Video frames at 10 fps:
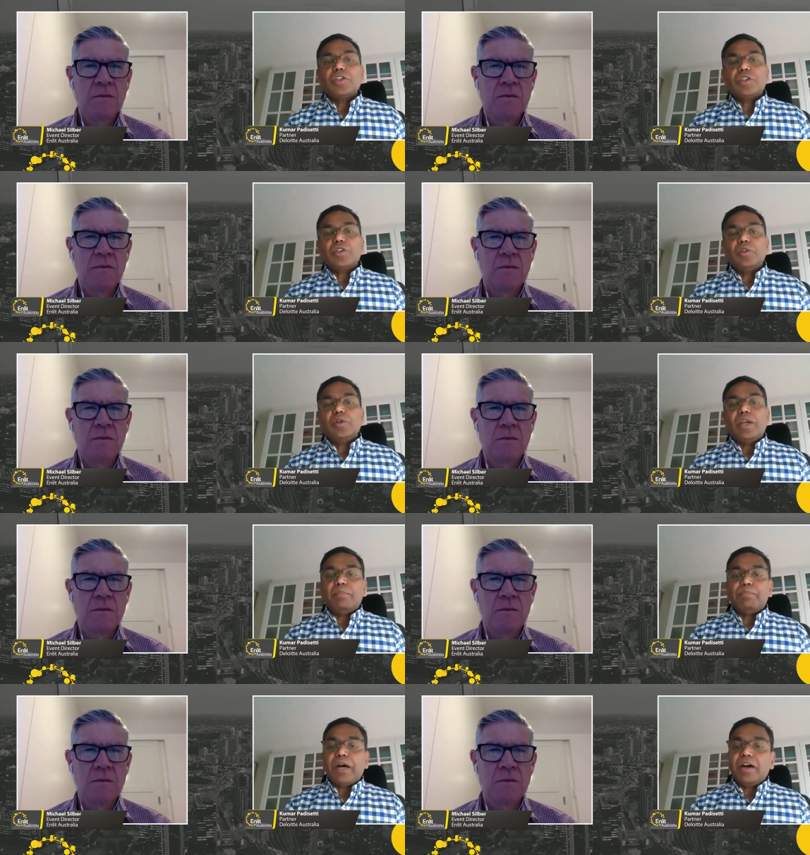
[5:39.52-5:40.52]
Speaker 1: to
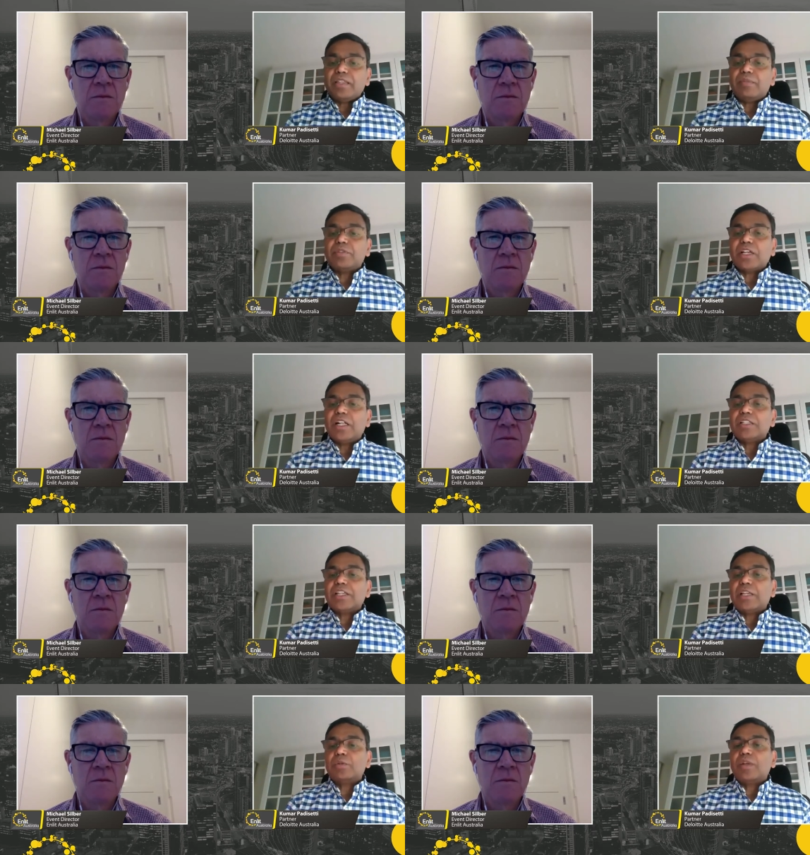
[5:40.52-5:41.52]
empower themselves
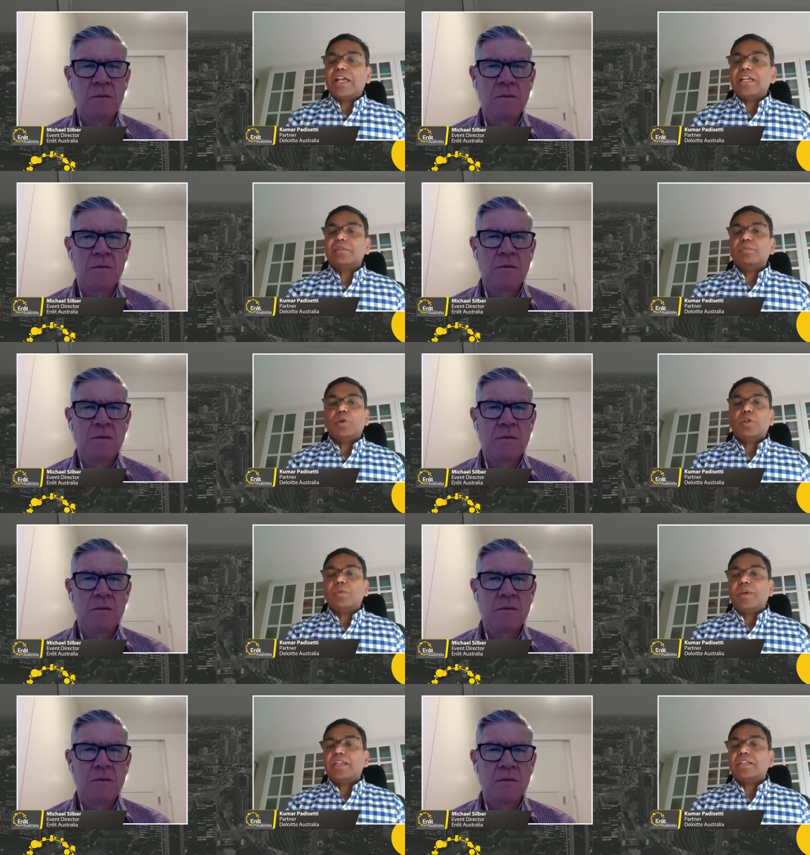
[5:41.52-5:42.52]
as well as
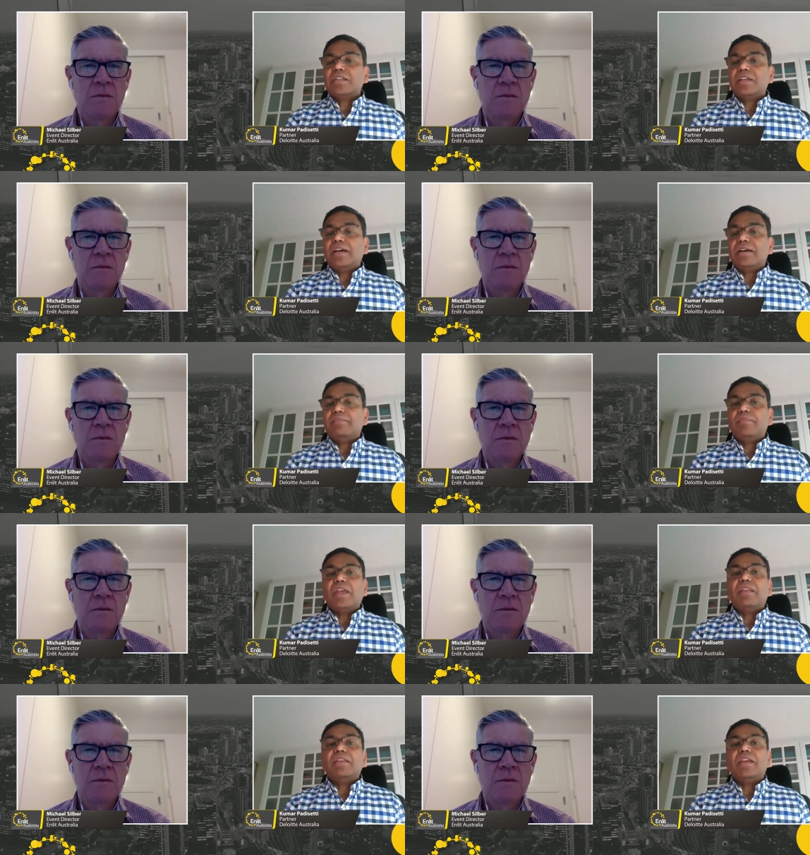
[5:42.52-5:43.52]
motivate um,
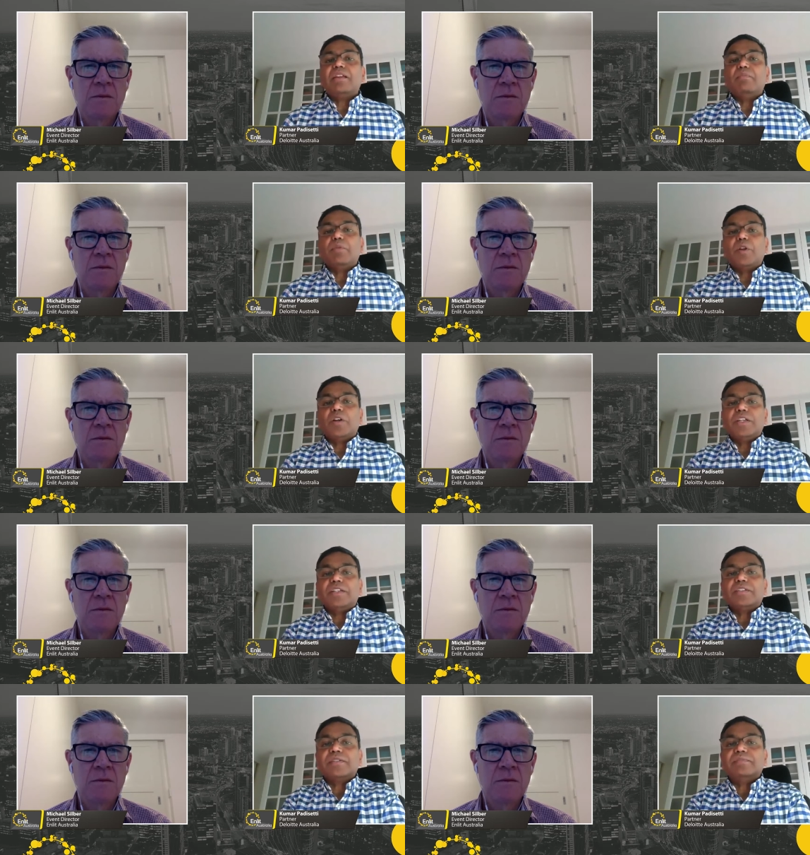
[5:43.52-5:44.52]
their
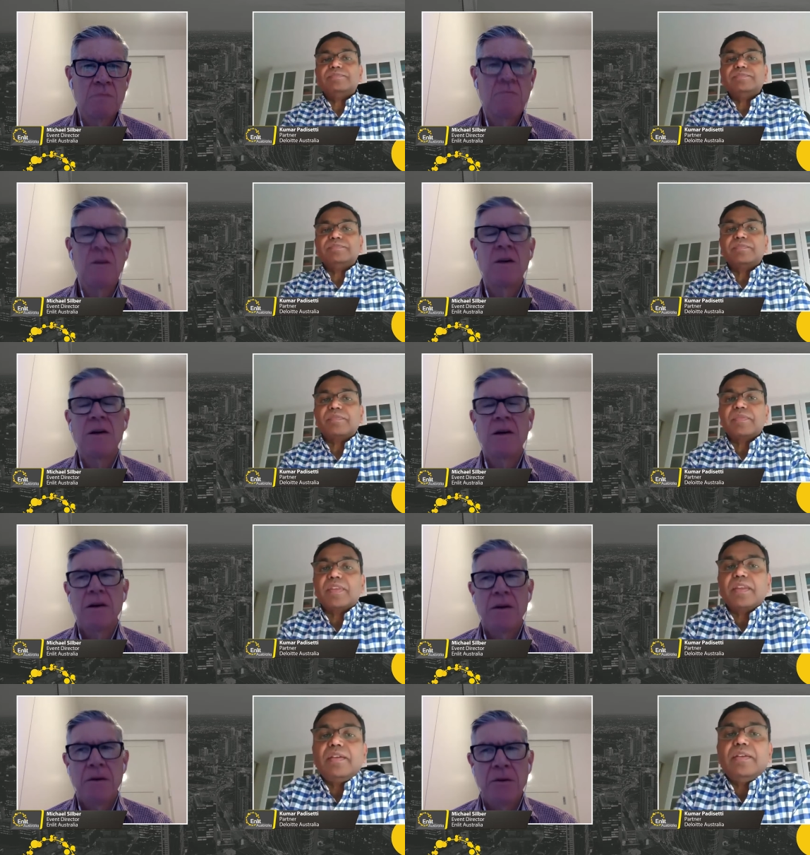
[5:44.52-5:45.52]
employees.
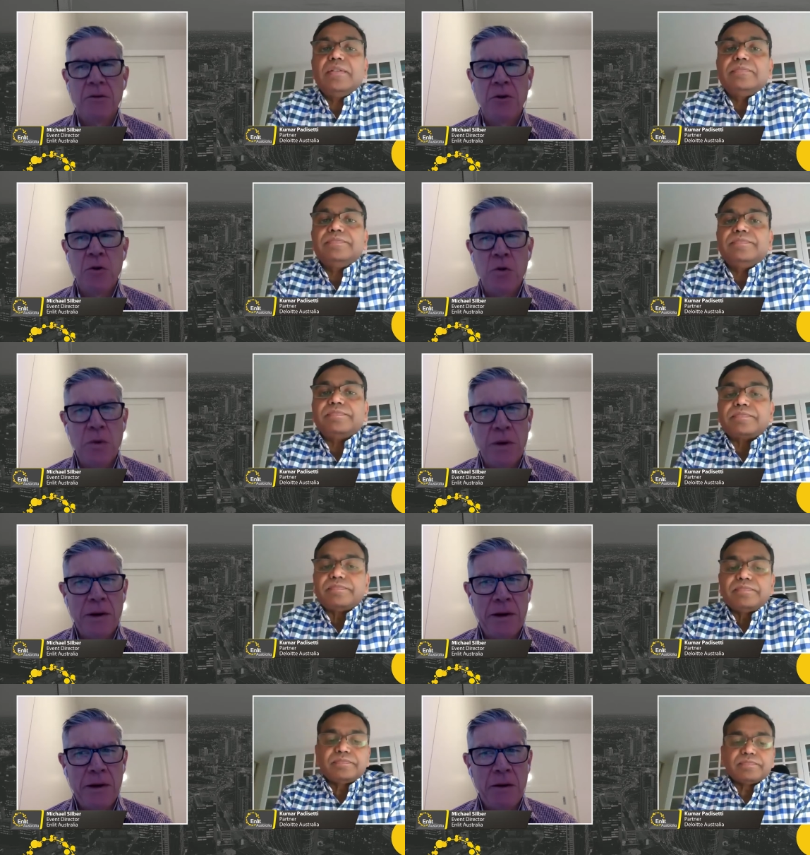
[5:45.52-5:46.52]
Speaker 2: So, uh,
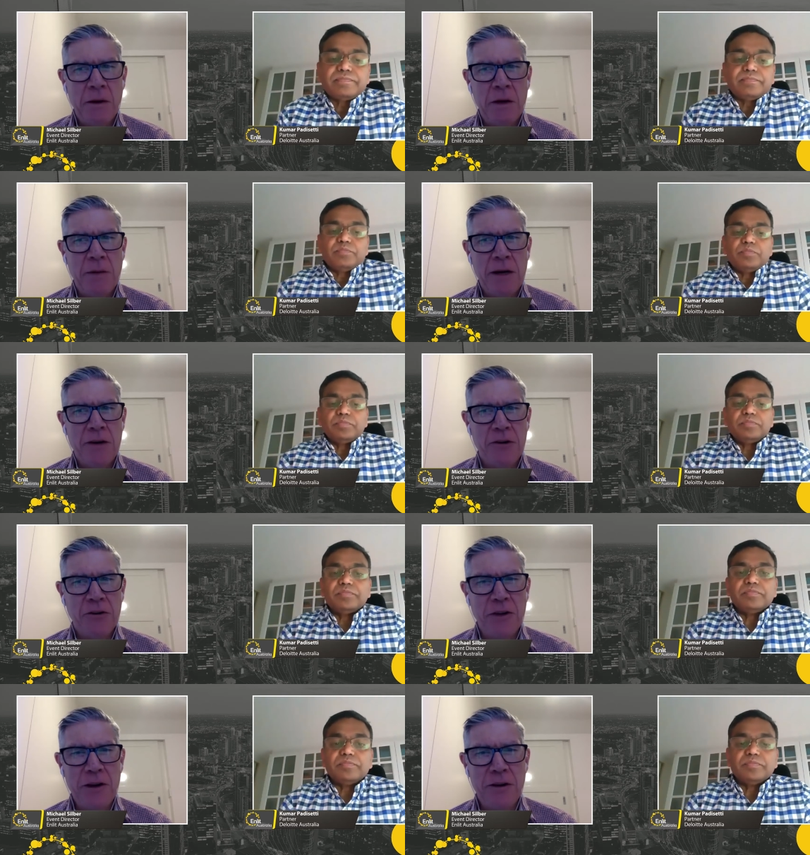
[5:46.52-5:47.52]
am I
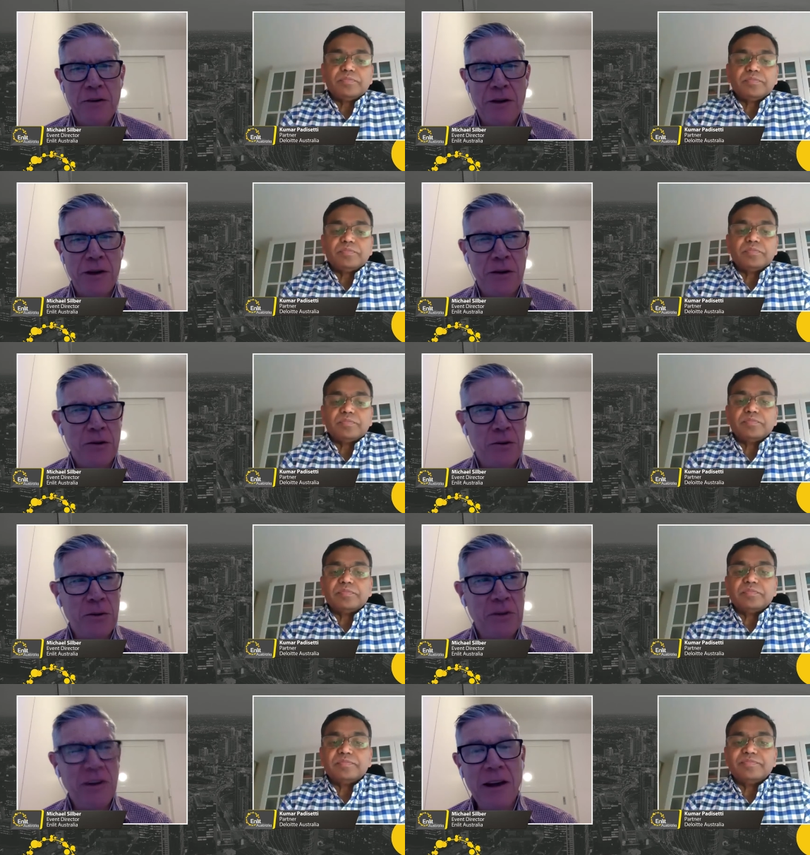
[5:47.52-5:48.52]
understand uh, you to
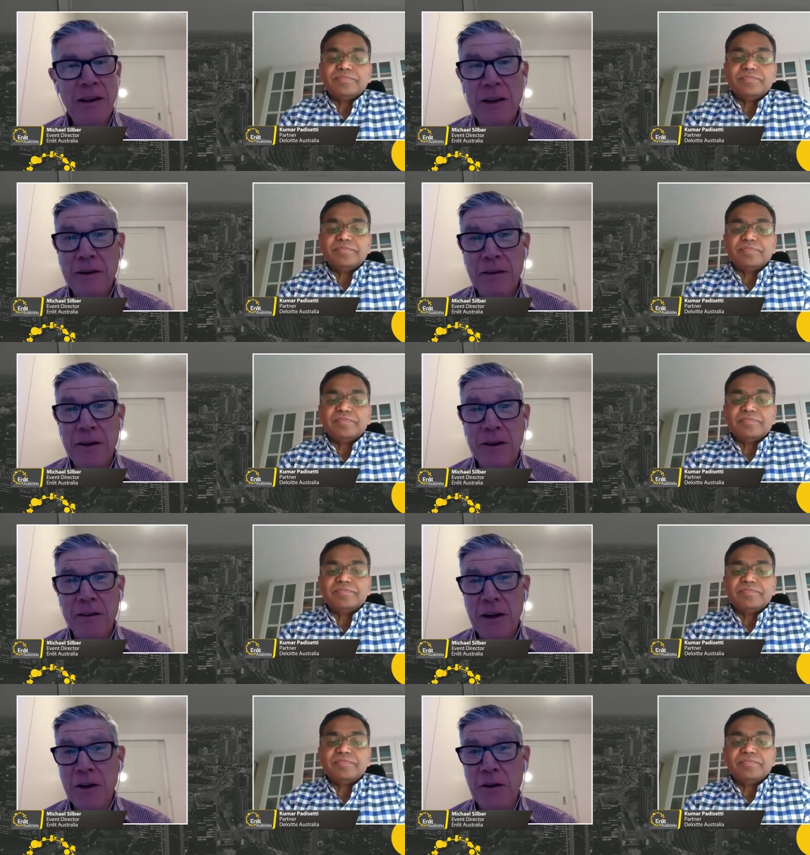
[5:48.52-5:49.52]
be saying that
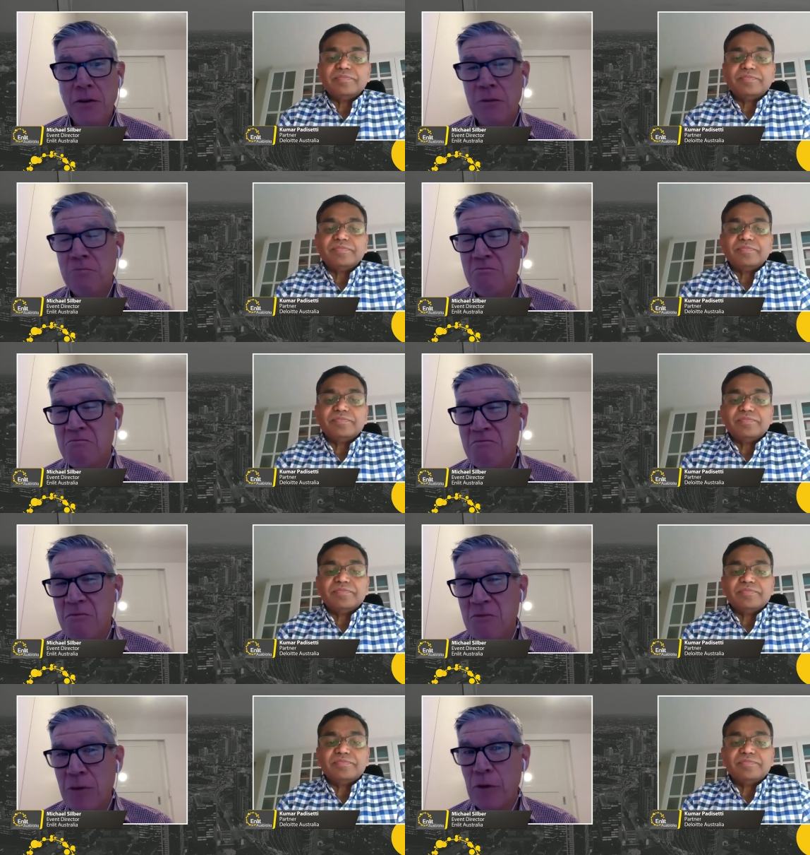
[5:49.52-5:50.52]
executives
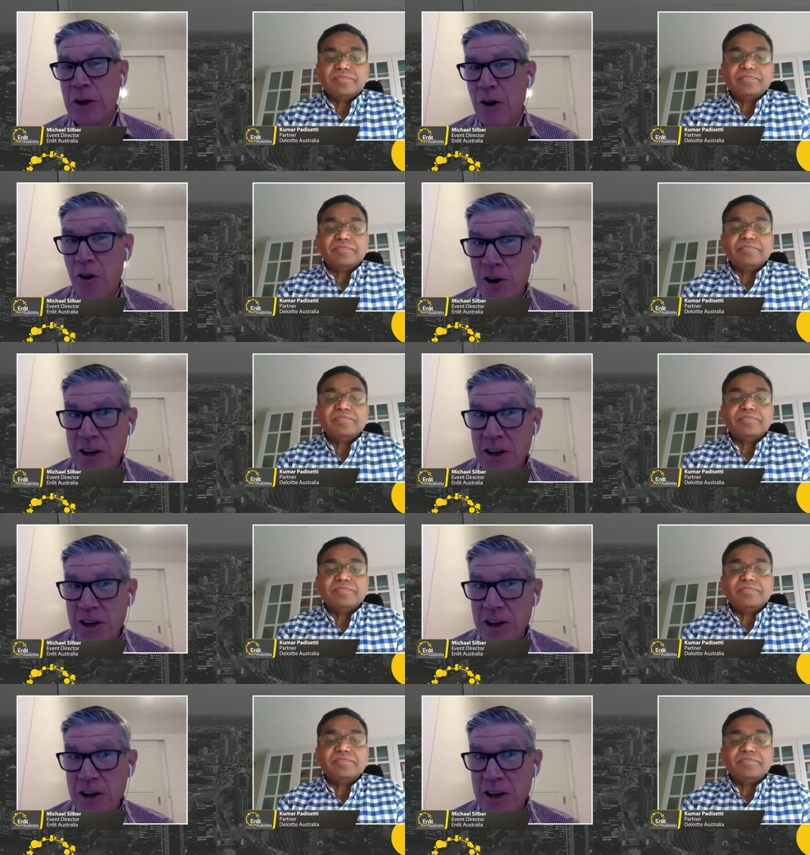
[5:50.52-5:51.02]
generally aren't